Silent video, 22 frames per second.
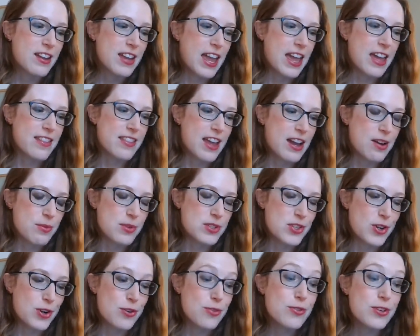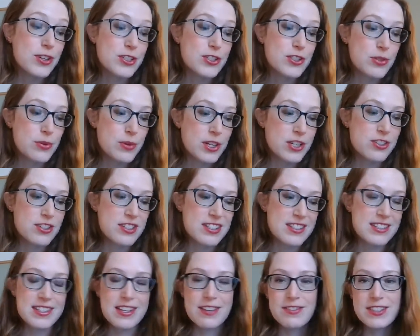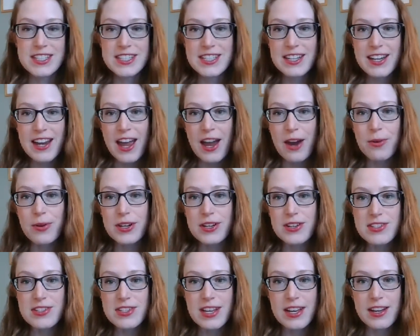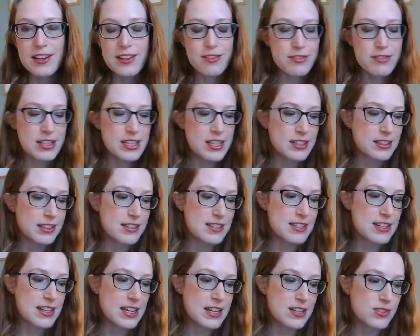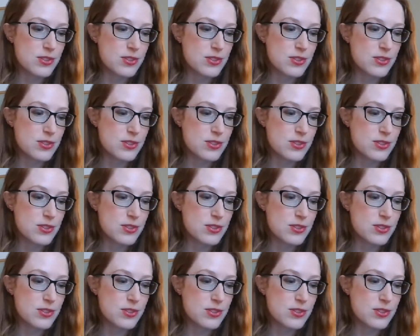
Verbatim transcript: and that was over 217 hours of listening.